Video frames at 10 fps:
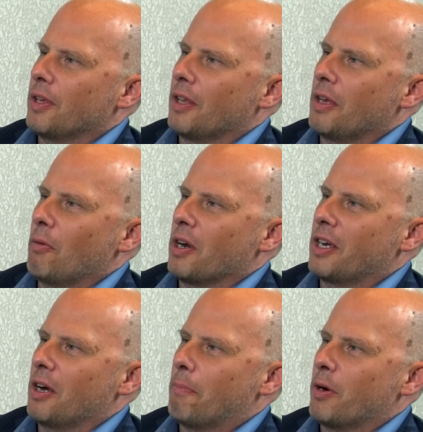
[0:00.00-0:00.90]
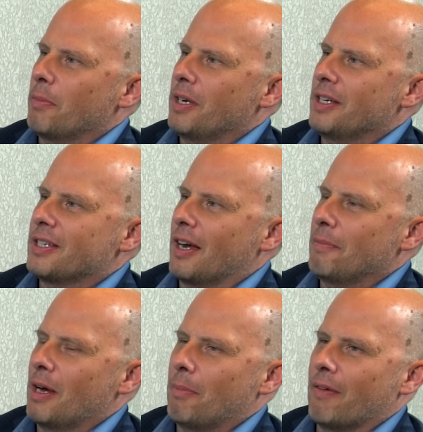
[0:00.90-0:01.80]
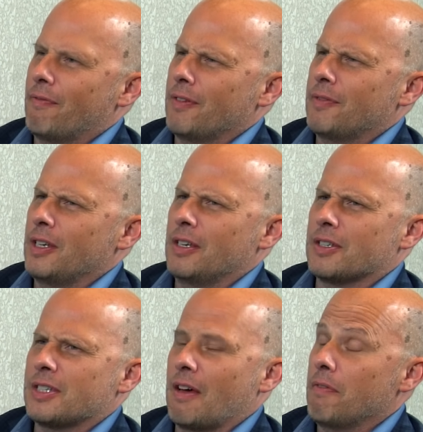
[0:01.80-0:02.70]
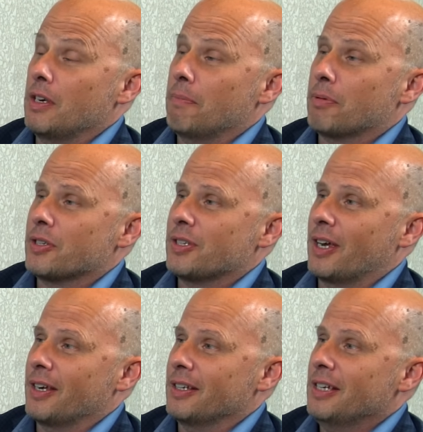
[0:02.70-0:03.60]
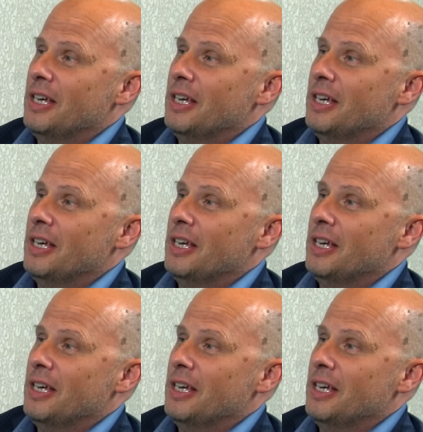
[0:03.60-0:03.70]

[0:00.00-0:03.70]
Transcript: uh, they want to cut permitting time down by fifty to seventy percent.